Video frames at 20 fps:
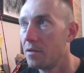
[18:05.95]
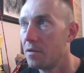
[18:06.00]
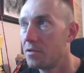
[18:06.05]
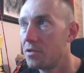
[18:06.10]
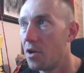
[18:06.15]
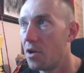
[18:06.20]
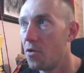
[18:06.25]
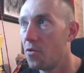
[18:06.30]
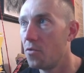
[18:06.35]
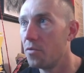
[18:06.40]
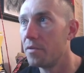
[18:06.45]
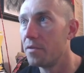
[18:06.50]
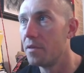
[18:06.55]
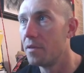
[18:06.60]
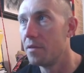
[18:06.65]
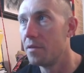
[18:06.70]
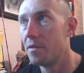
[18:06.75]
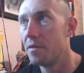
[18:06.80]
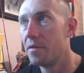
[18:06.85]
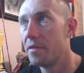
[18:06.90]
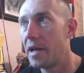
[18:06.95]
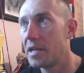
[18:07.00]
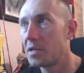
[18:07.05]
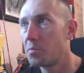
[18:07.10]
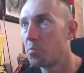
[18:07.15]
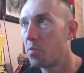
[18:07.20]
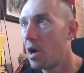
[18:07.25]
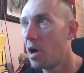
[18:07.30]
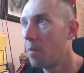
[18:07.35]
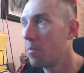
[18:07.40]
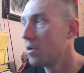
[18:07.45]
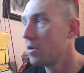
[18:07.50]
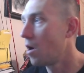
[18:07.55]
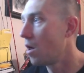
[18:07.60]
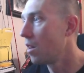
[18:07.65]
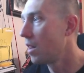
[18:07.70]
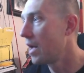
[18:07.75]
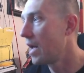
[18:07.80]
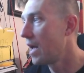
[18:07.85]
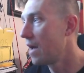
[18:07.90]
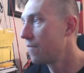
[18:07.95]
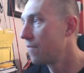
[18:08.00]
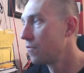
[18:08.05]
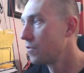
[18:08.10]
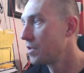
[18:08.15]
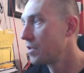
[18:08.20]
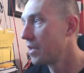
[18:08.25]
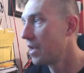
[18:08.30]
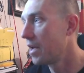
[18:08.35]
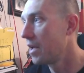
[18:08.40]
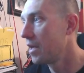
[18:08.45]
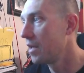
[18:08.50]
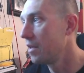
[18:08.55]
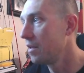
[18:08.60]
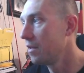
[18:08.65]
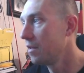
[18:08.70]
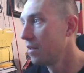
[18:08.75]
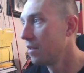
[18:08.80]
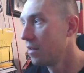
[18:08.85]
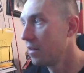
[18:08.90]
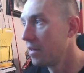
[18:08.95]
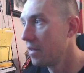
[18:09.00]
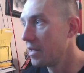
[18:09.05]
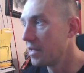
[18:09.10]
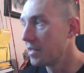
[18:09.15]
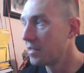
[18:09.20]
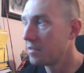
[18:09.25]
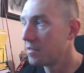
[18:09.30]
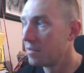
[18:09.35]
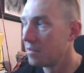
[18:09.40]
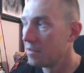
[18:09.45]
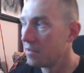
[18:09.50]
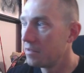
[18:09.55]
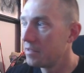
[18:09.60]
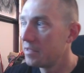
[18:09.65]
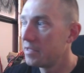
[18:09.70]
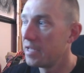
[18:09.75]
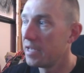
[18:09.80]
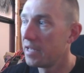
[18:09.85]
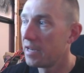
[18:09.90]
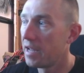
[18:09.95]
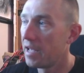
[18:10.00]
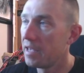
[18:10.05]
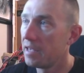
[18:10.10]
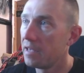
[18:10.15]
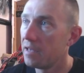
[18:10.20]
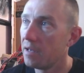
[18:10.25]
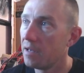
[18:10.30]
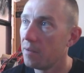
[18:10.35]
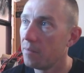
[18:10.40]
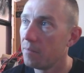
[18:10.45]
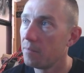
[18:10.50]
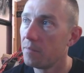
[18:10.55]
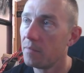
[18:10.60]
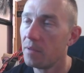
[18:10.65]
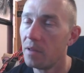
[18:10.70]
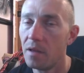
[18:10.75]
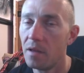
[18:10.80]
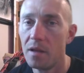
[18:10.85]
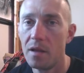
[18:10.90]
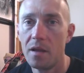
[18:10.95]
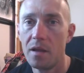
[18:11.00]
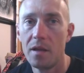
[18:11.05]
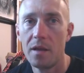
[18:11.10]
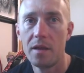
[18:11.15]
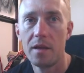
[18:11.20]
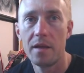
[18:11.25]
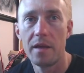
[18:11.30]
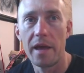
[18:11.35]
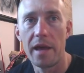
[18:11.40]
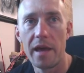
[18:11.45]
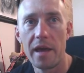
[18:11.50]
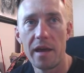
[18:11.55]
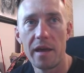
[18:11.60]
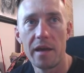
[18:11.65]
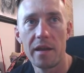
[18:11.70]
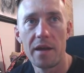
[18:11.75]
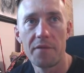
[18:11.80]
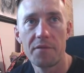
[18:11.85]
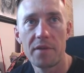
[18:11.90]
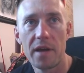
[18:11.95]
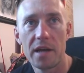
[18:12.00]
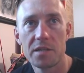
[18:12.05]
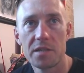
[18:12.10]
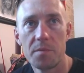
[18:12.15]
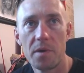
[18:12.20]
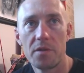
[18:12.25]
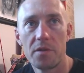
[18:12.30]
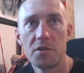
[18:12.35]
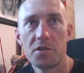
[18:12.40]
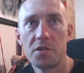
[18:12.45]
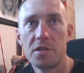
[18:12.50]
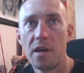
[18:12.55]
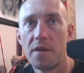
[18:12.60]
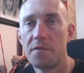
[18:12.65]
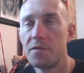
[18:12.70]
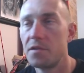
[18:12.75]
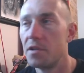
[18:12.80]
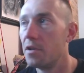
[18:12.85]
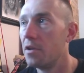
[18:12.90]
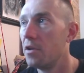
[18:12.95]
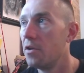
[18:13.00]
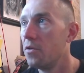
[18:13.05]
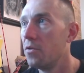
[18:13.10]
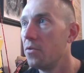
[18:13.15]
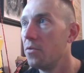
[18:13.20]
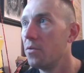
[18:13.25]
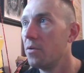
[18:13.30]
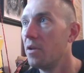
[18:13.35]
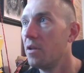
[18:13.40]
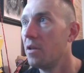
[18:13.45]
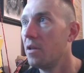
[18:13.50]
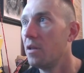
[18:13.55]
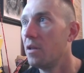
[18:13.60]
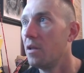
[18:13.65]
So that's probably all I have for today. It's 10 a.m. and I've got some other stuff to do.